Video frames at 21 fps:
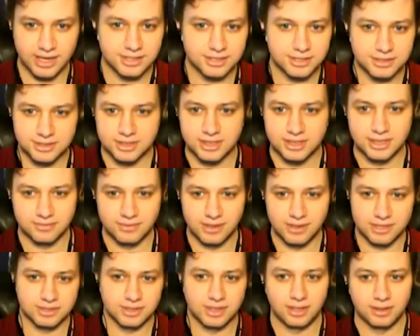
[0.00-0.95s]
agency and
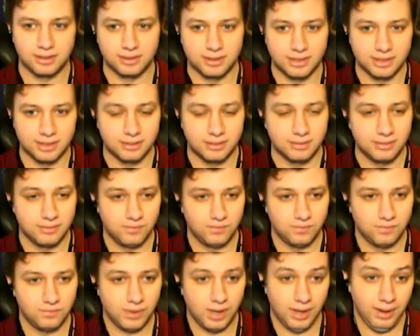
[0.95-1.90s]
rationality,
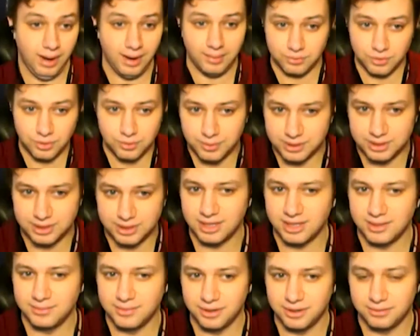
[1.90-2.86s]
I'm normally
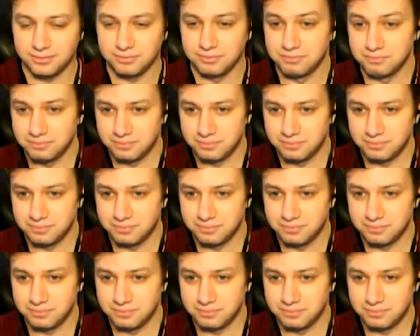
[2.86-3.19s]
talking about